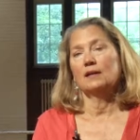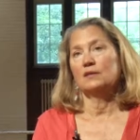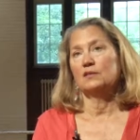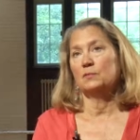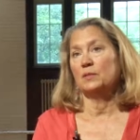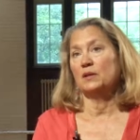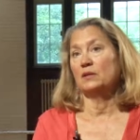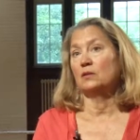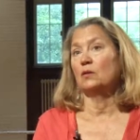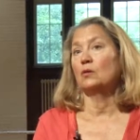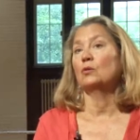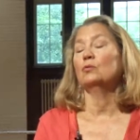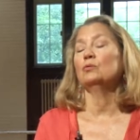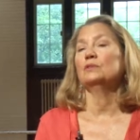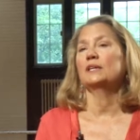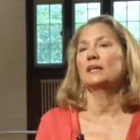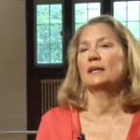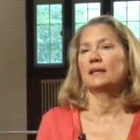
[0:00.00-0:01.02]
I spent the
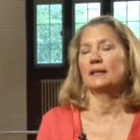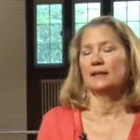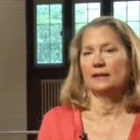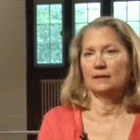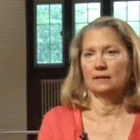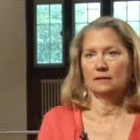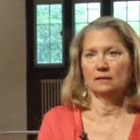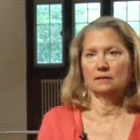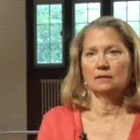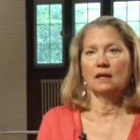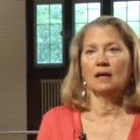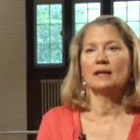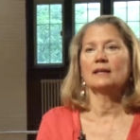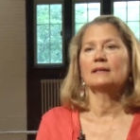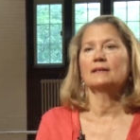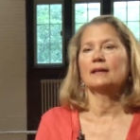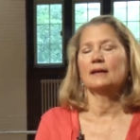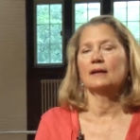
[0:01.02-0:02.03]
whole day
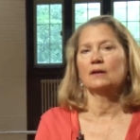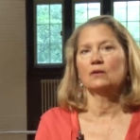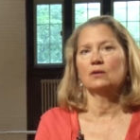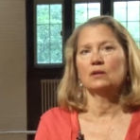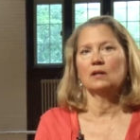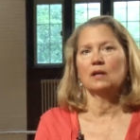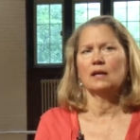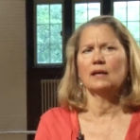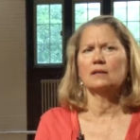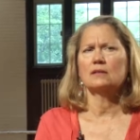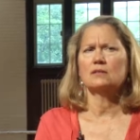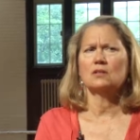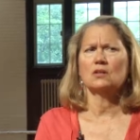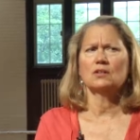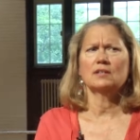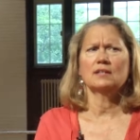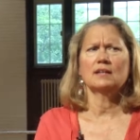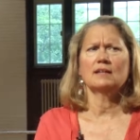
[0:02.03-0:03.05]
lying down and I
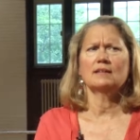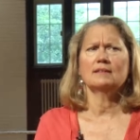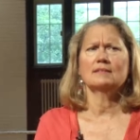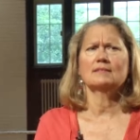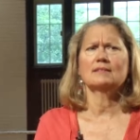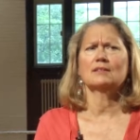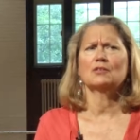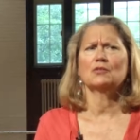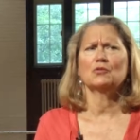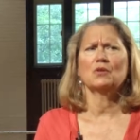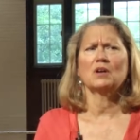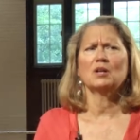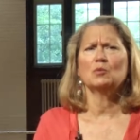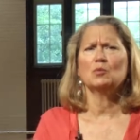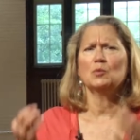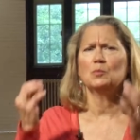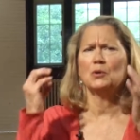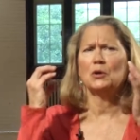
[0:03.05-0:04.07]
started getting this
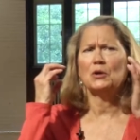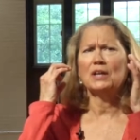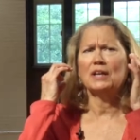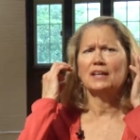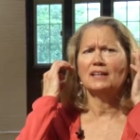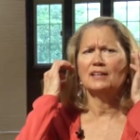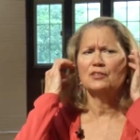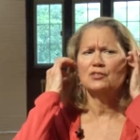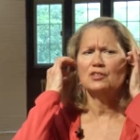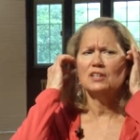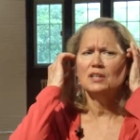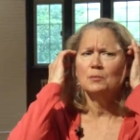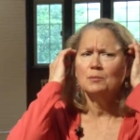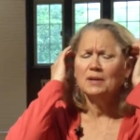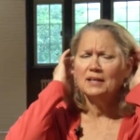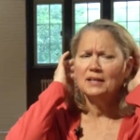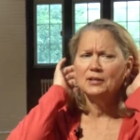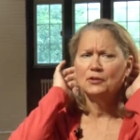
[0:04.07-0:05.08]
incredible burning and itching in my